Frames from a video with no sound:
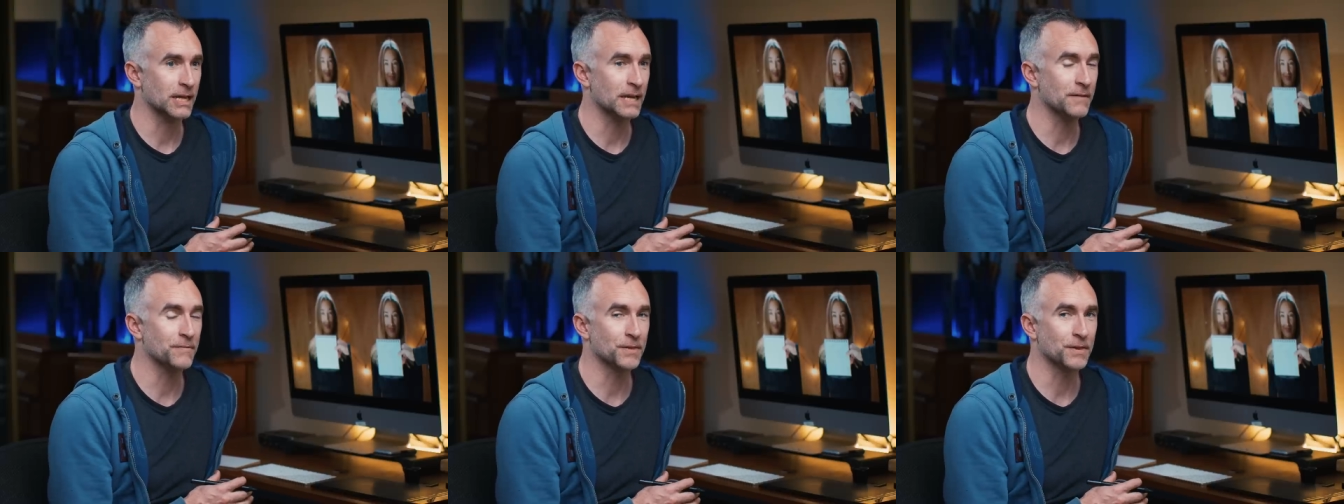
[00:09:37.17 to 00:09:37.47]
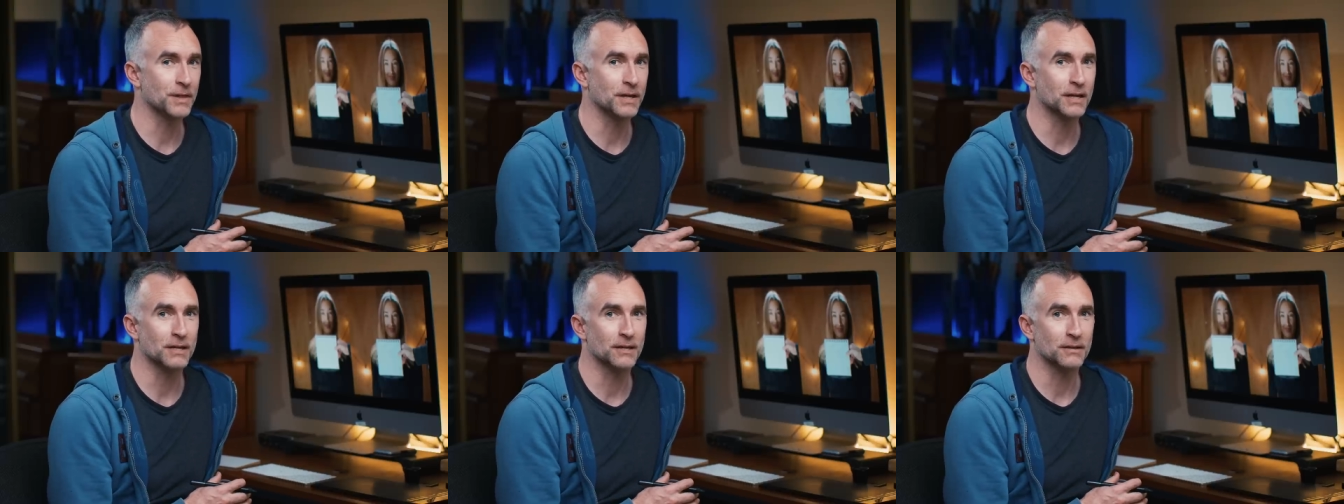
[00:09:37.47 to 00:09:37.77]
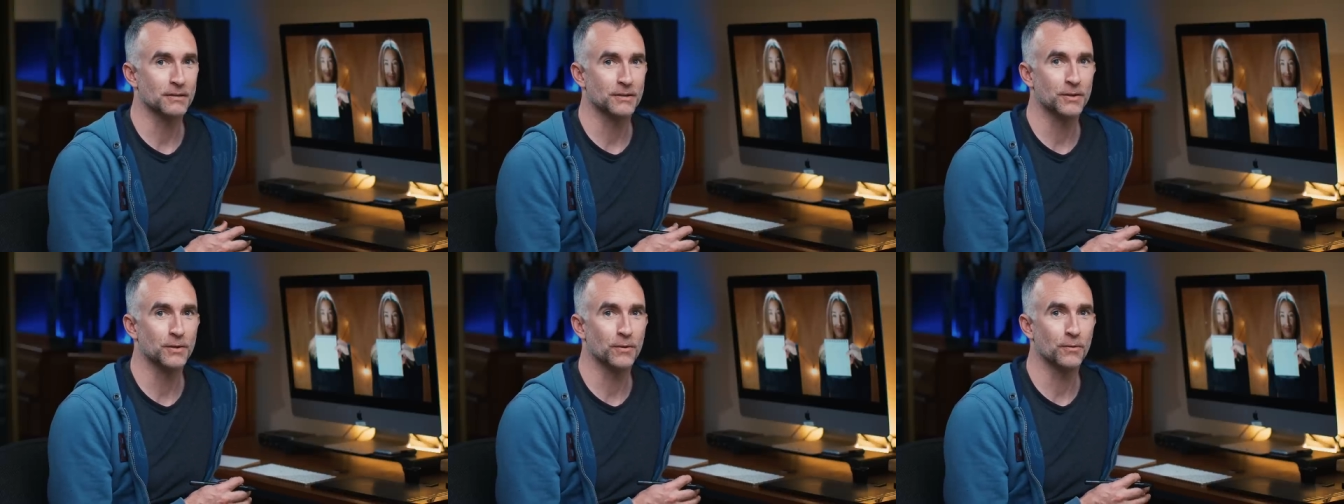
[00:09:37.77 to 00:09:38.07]
Even
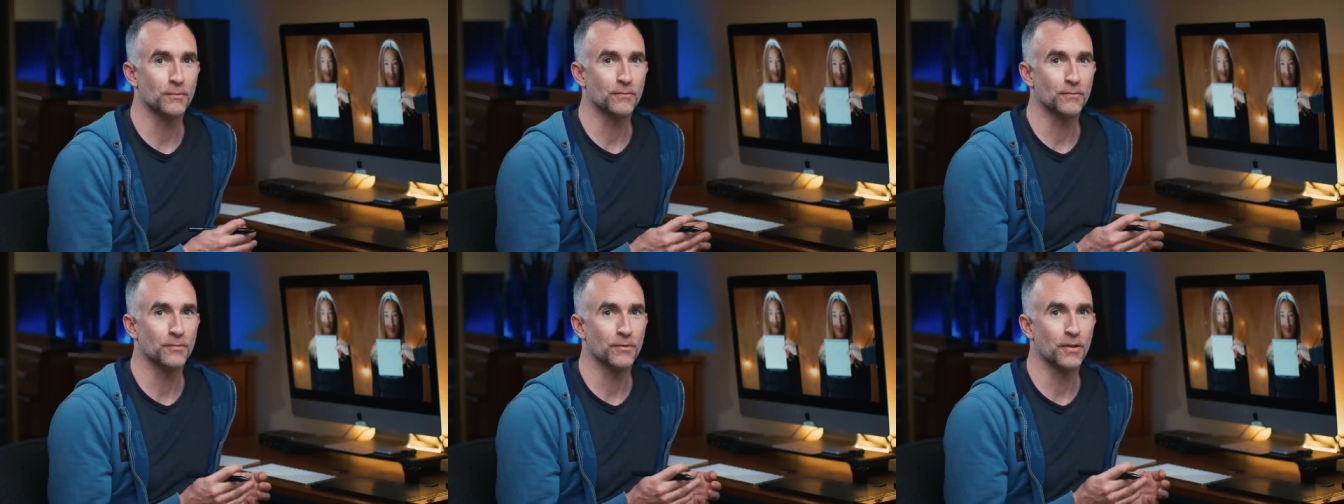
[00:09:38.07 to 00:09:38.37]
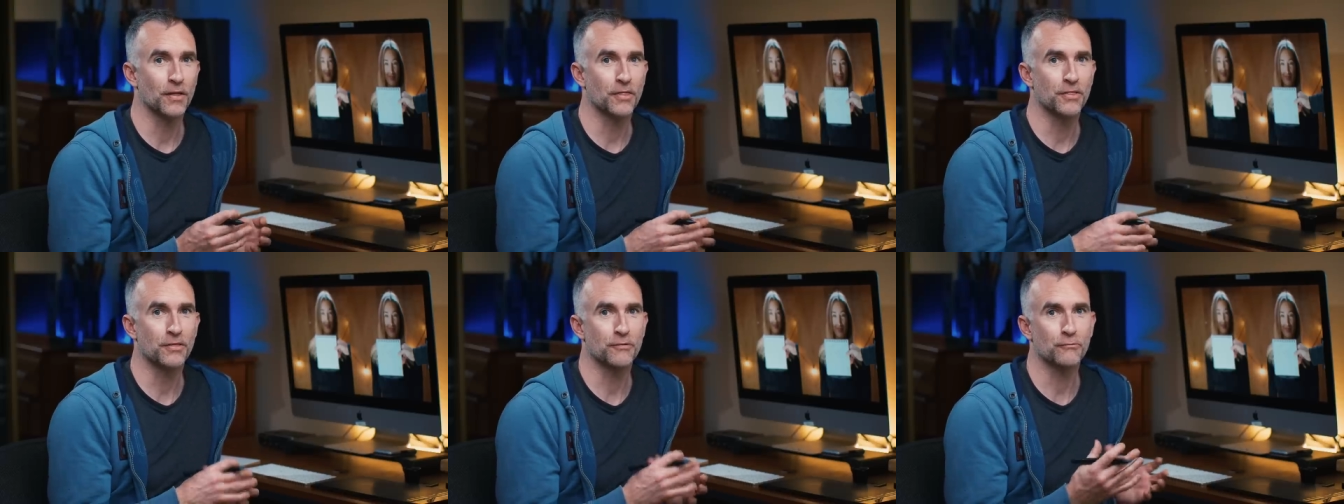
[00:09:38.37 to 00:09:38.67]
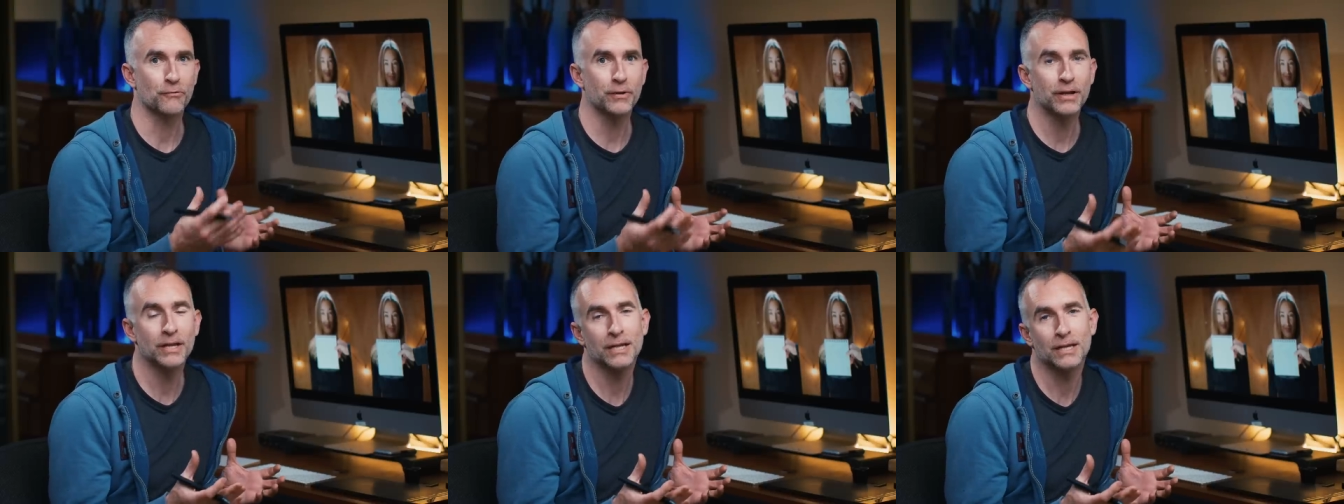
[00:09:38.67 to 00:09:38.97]
the, you know, the
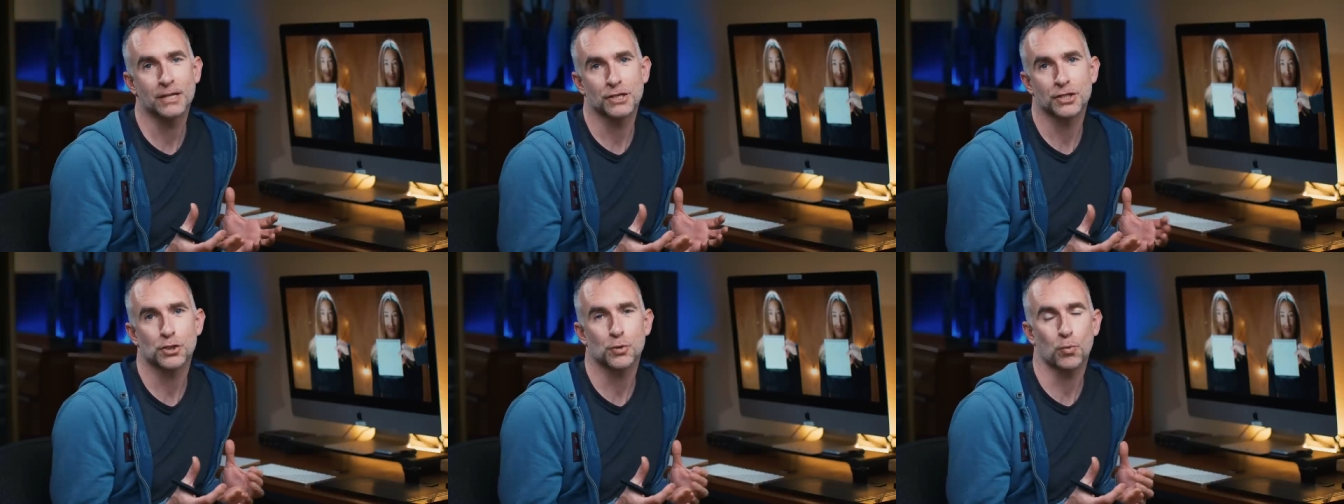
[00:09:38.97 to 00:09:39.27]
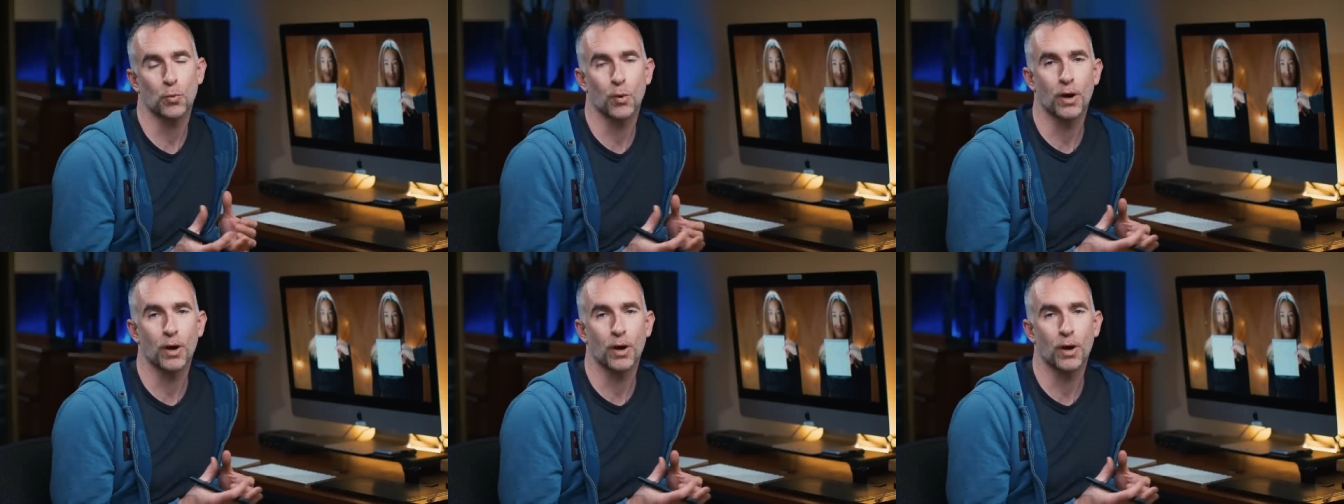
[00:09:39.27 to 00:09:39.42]
three inch